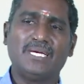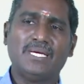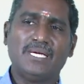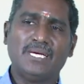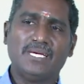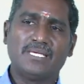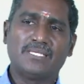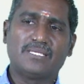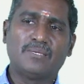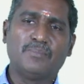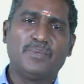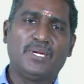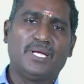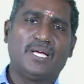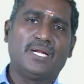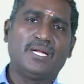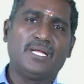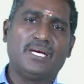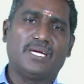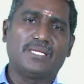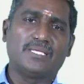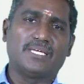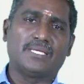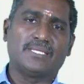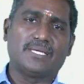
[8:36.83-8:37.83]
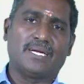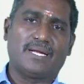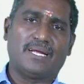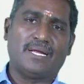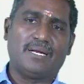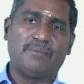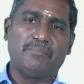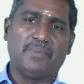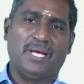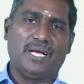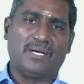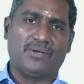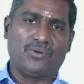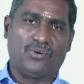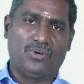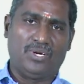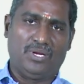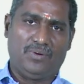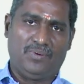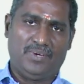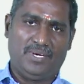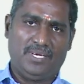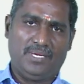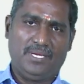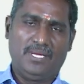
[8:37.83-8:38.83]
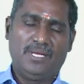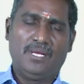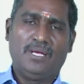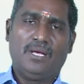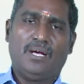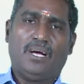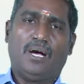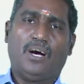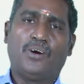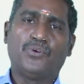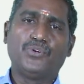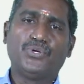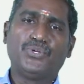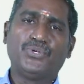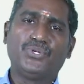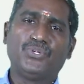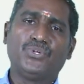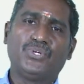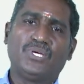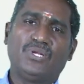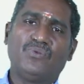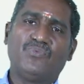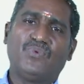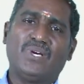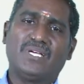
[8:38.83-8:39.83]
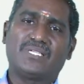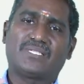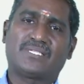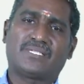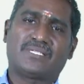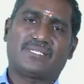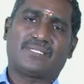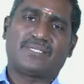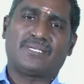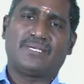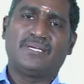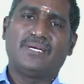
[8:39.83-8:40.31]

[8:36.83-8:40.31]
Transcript: Similarly, on the other hand, macro level, how do you invest?